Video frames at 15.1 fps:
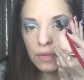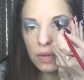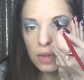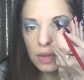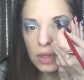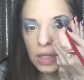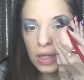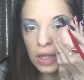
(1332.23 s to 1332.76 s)

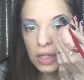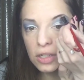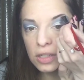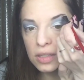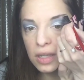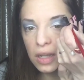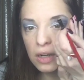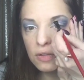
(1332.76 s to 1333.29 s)
And then I
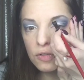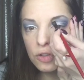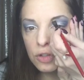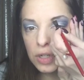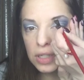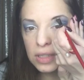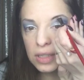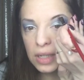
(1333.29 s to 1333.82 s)
just kind of
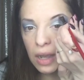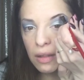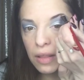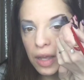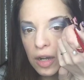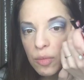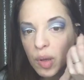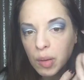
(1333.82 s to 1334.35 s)
trace the
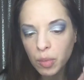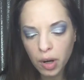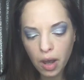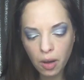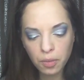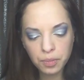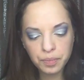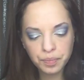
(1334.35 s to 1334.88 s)
outline of my
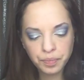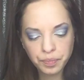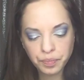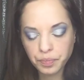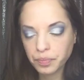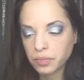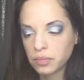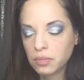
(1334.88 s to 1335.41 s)
brow
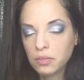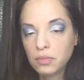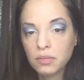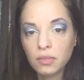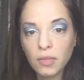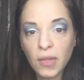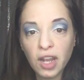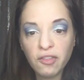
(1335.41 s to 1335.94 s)

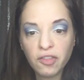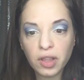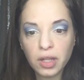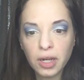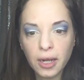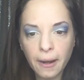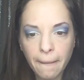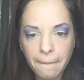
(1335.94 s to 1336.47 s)
and fill
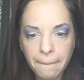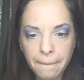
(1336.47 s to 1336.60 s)
it in.